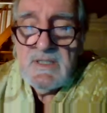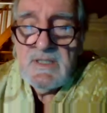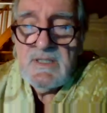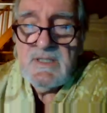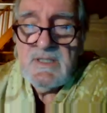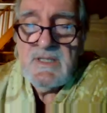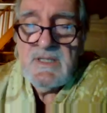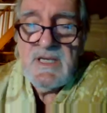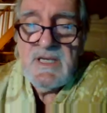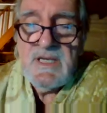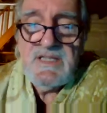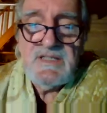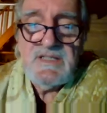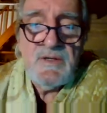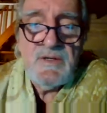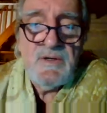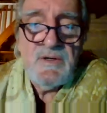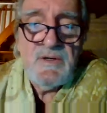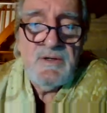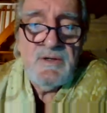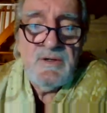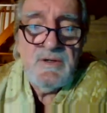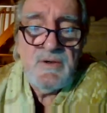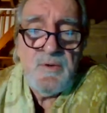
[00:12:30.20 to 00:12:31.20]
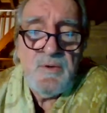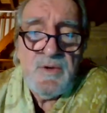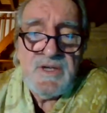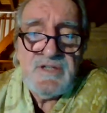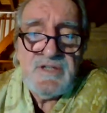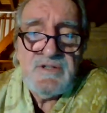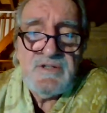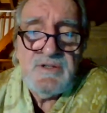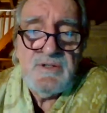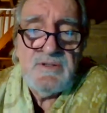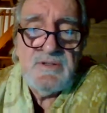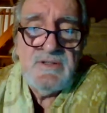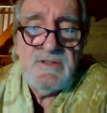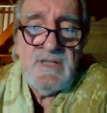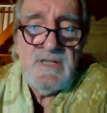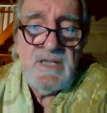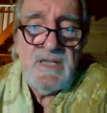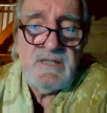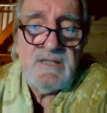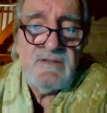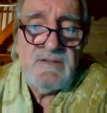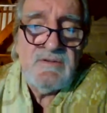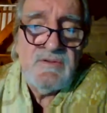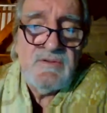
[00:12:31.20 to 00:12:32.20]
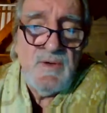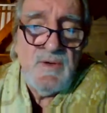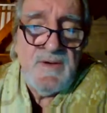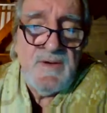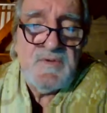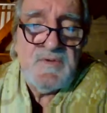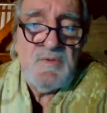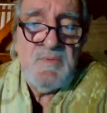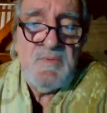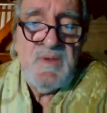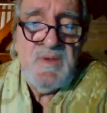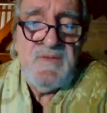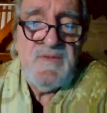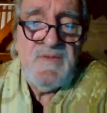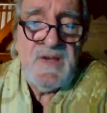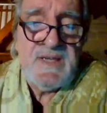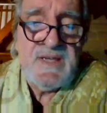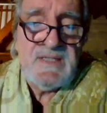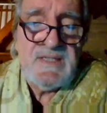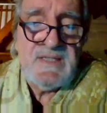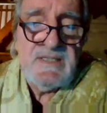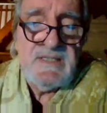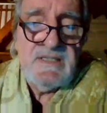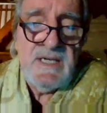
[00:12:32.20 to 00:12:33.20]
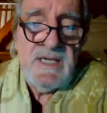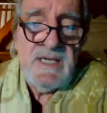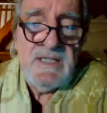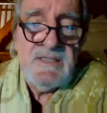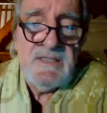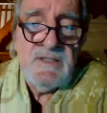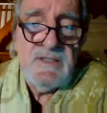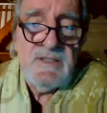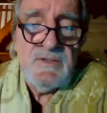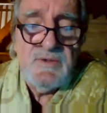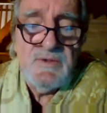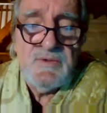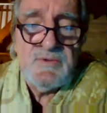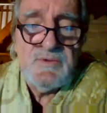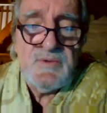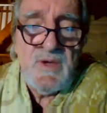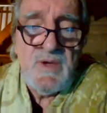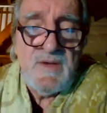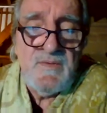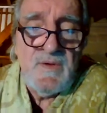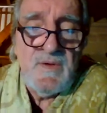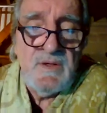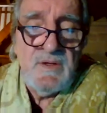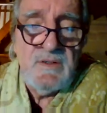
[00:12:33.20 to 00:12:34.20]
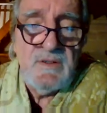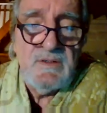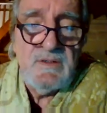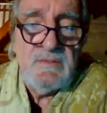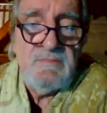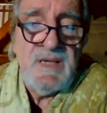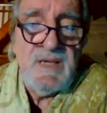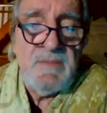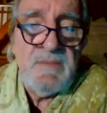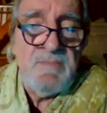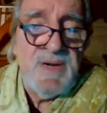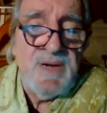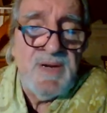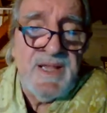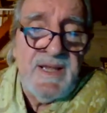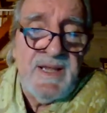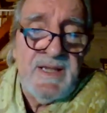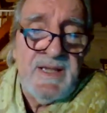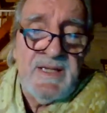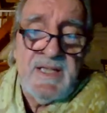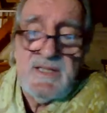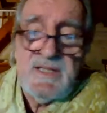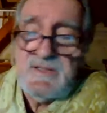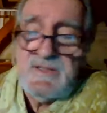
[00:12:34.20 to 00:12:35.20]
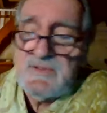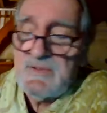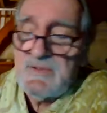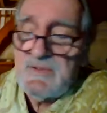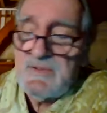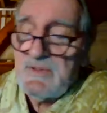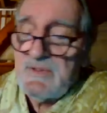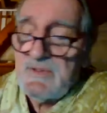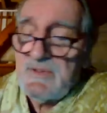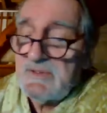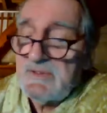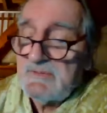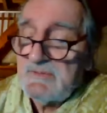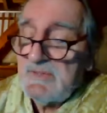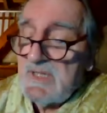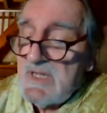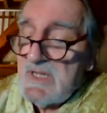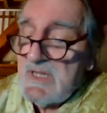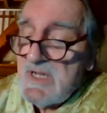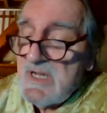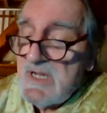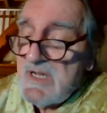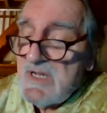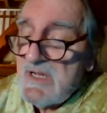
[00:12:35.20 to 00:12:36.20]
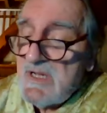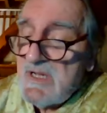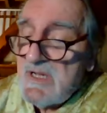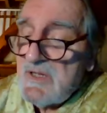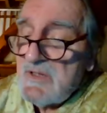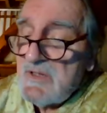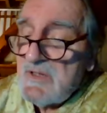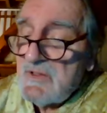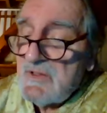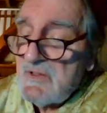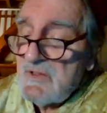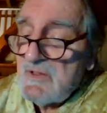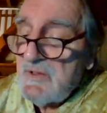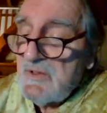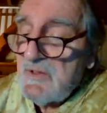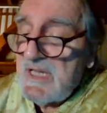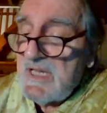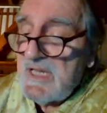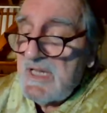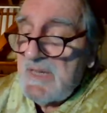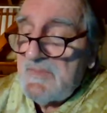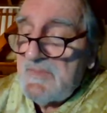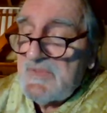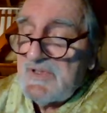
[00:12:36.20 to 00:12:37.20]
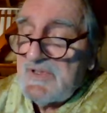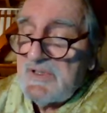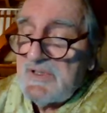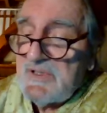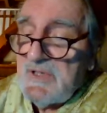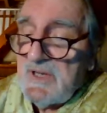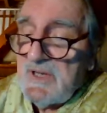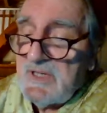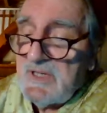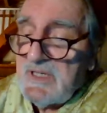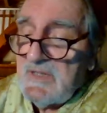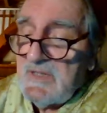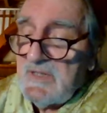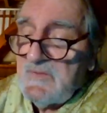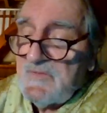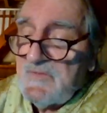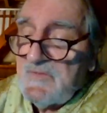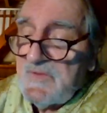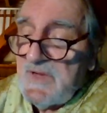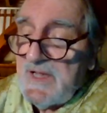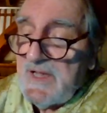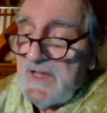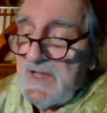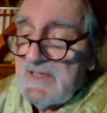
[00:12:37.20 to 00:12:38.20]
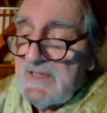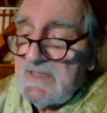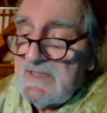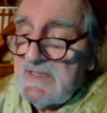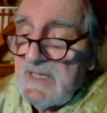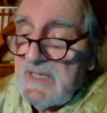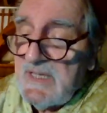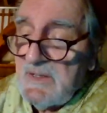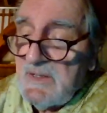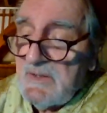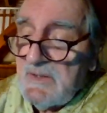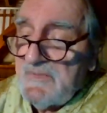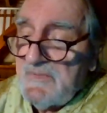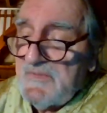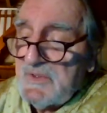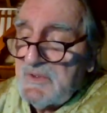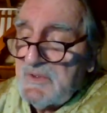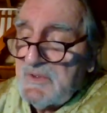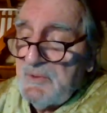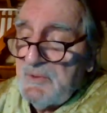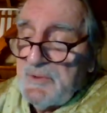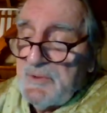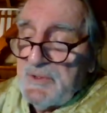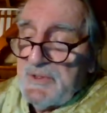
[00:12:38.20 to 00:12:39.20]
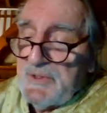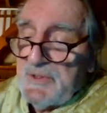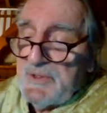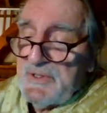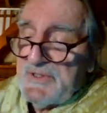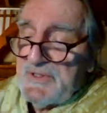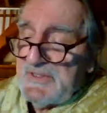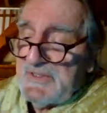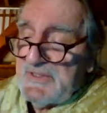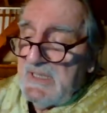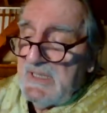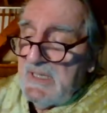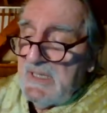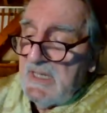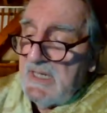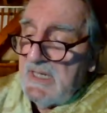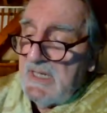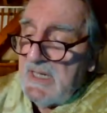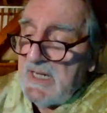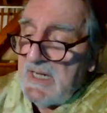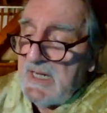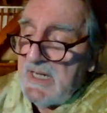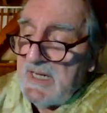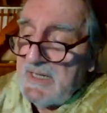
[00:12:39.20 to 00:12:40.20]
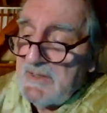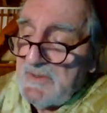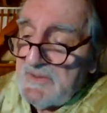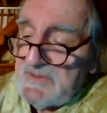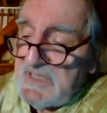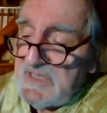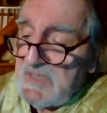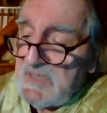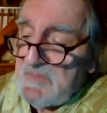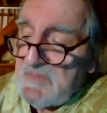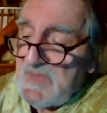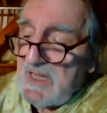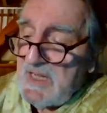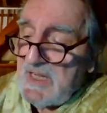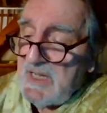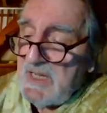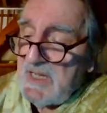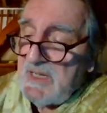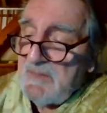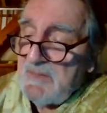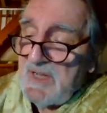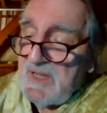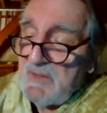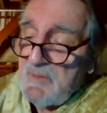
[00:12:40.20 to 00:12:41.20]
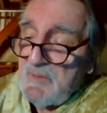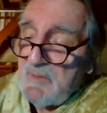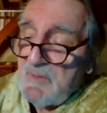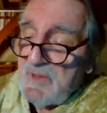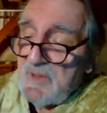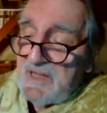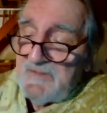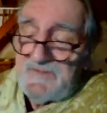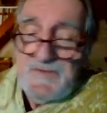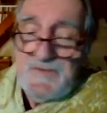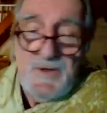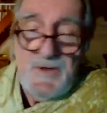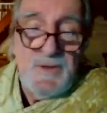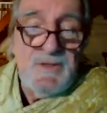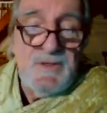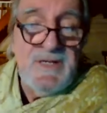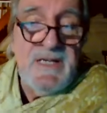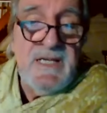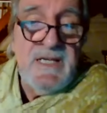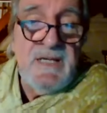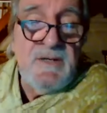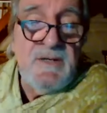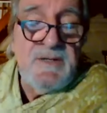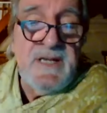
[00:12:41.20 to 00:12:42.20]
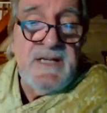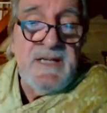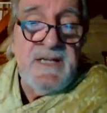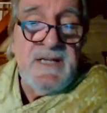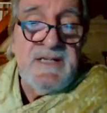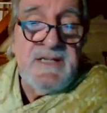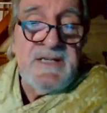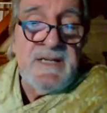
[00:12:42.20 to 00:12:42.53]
there is a question that you have to be vaccinated to travel by plane and so on. So I am stuck in France now for 2 years. I don't see my wife, only on internet.